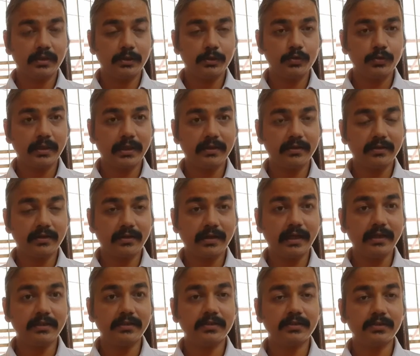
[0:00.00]
you can
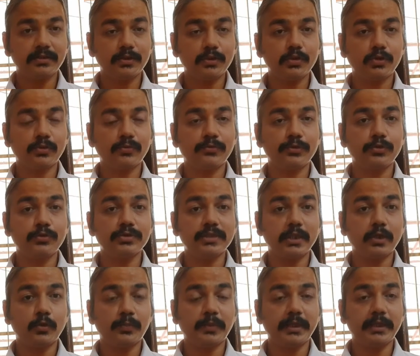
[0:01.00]
write your views
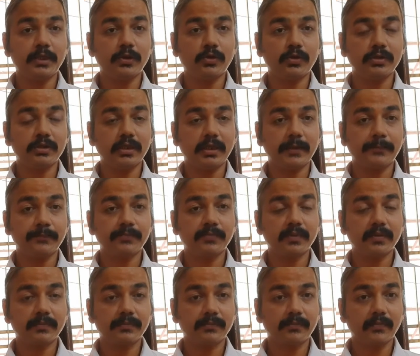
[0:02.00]
and opinion on the
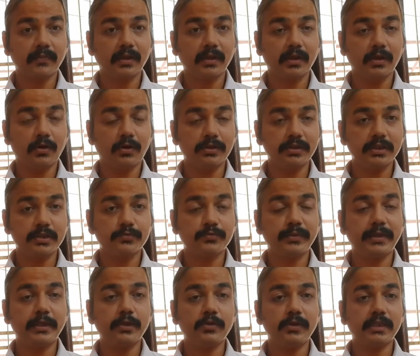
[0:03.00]
on this
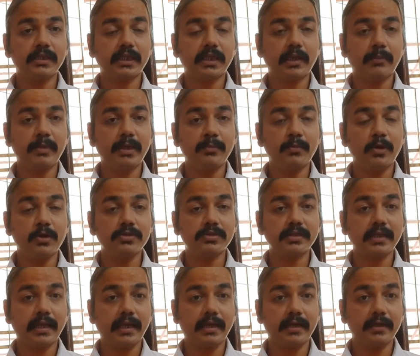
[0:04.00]
video in the comment
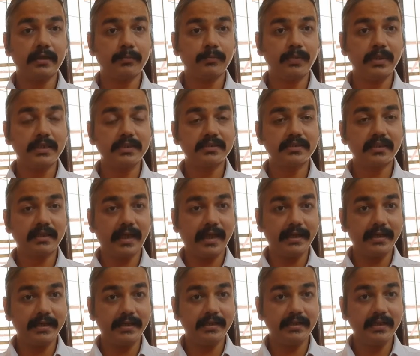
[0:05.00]
box and please
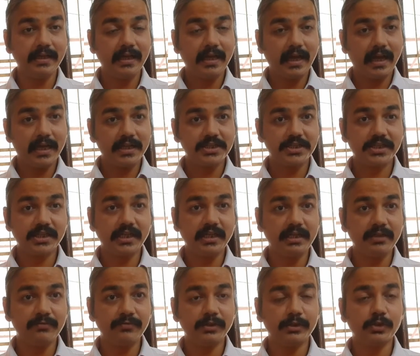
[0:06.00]
like it and
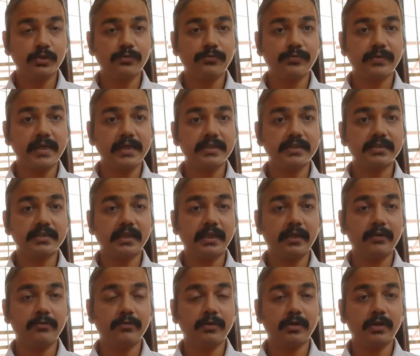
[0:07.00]
share it with your friends
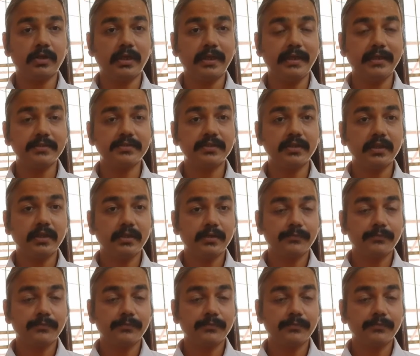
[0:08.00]
and colleagues